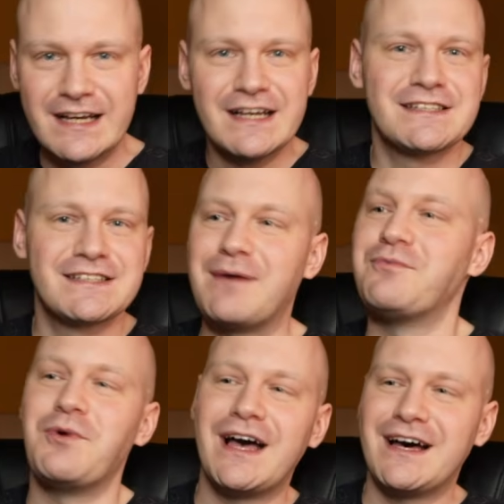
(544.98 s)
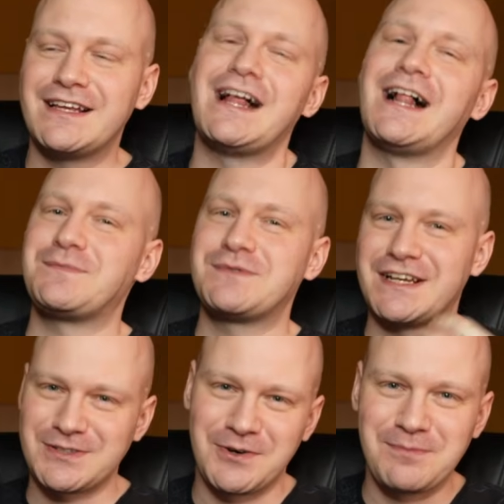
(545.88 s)
somewhere that helps
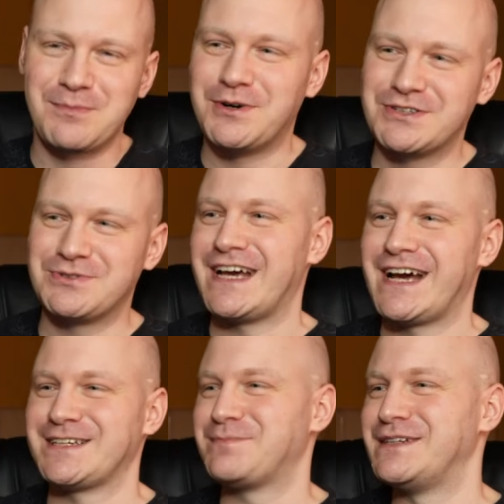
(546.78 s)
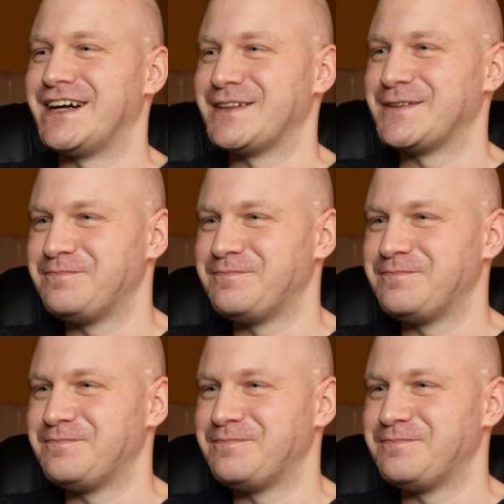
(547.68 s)
us onboard to the XRPL.